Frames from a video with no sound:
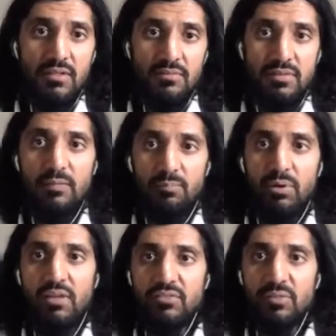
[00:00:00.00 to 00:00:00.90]
then
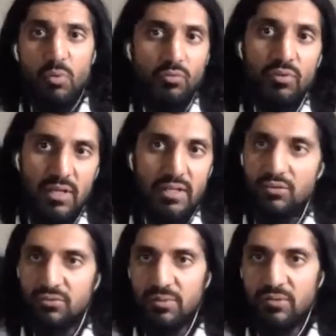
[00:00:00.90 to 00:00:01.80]
process them overnight or
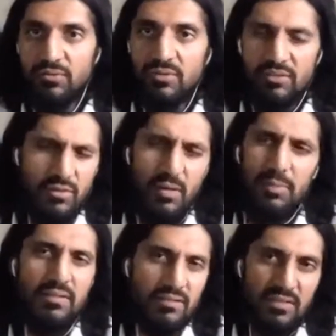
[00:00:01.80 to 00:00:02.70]
something along those lines. So, I
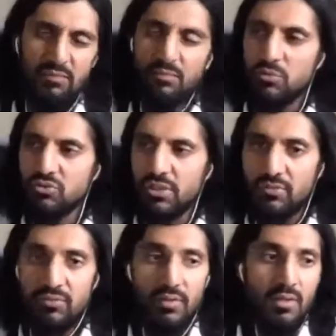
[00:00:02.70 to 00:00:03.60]
mean, aside from those
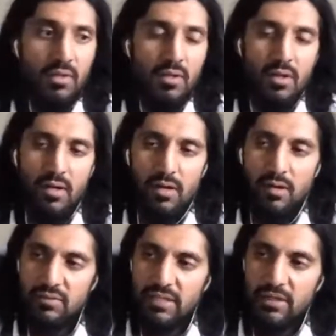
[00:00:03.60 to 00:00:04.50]
tricks,
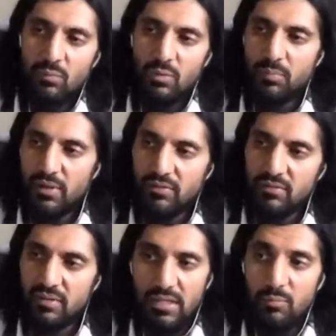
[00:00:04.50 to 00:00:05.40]
the data we were
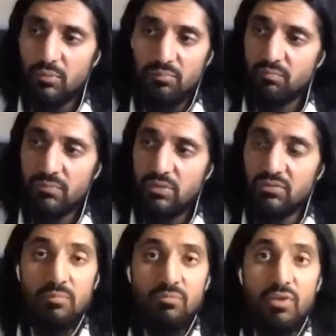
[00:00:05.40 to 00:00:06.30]
processing, it
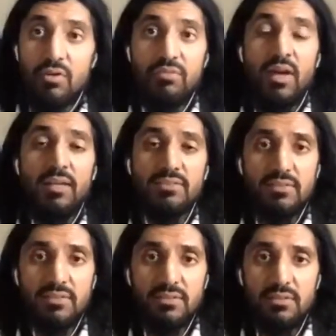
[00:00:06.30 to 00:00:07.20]
seemed very fast,
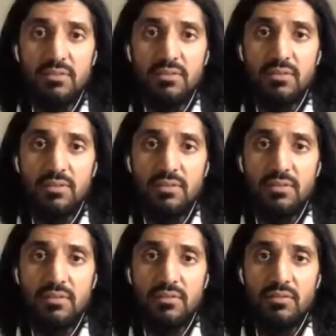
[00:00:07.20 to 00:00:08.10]

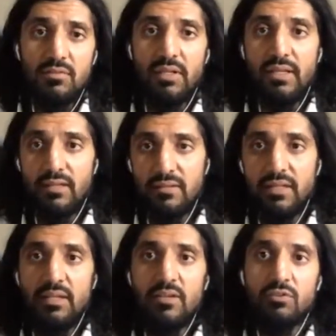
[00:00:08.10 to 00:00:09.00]
right? Getting the
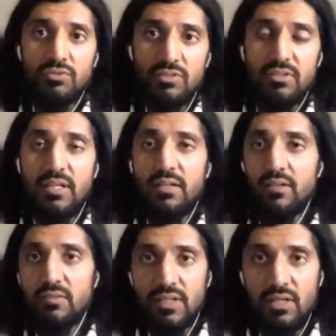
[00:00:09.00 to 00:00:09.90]
data, crunching the data,
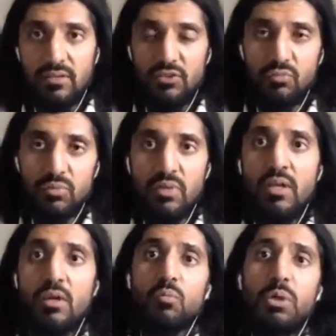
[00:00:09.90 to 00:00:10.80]
the calculations.
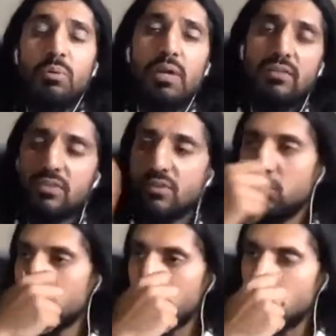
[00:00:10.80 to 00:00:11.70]
We were actually
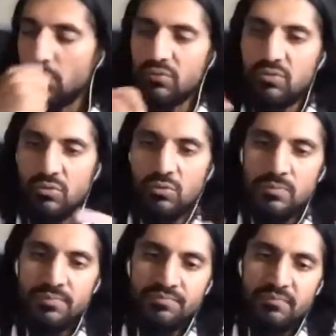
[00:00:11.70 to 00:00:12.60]
using, so to
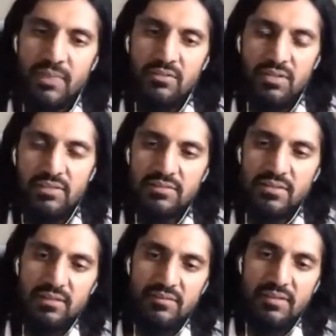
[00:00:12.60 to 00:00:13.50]
slice and
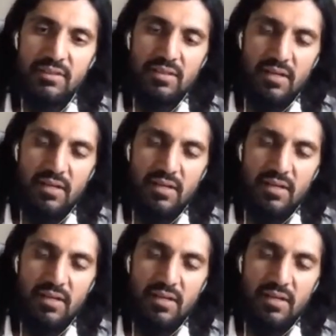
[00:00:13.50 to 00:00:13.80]
dice the